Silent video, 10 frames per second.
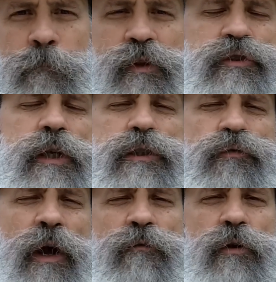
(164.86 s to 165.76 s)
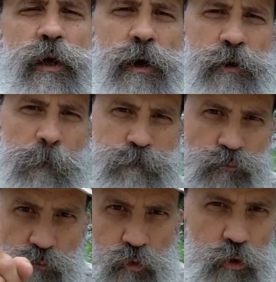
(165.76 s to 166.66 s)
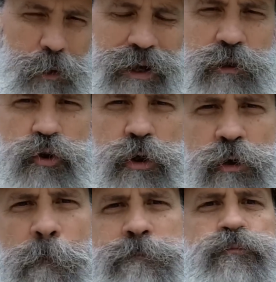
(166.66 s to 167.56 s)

This is Survival Doc, reminding you,